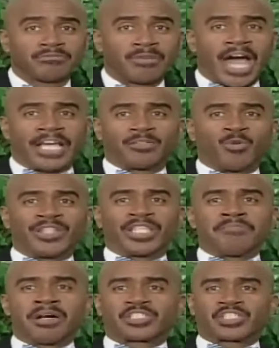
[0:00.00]
Like when the
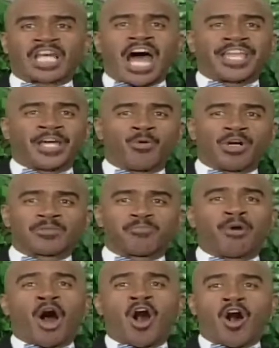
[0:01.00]
Messiah was
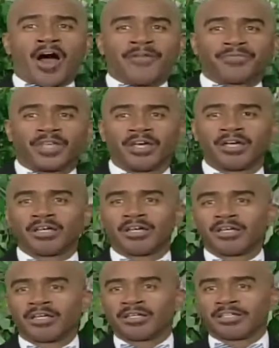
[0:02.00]
born, mm -hmm.